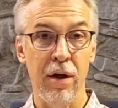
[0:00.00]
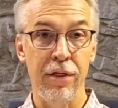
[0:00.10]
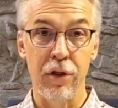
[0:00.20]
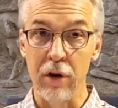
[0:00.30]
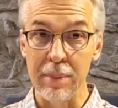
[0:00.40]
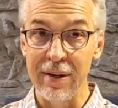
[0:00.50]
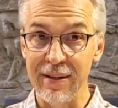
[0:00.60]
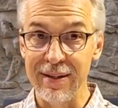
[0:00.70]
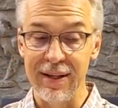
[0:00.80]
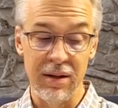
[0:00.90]
30
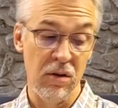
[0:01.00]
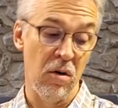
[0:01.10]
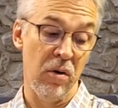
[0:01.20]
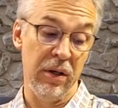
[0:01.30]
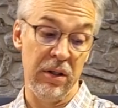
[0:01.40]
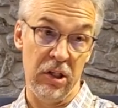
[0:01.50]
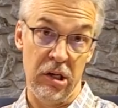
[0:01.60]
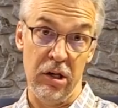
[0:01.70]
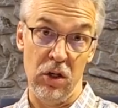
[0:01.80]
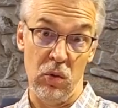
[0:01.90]
minutes in, you're already
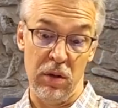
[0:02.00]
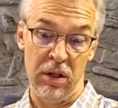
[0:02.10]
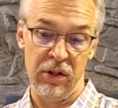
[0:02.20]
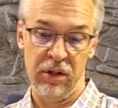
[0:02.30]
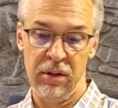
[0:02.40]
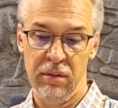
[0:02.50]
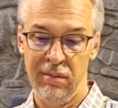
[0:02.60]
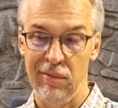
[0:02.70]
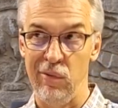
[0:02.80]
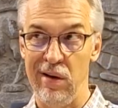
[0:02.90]
checking your watch?
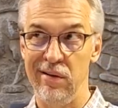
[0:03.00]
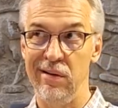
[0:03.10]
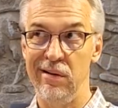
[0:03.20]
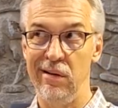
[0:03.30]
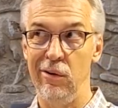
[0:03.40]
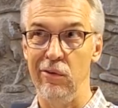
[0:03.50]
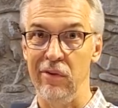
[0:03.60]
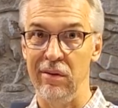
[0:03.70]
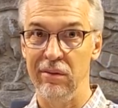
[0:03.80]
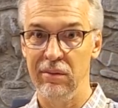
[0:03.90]
When is this thing
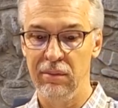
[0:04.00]
over?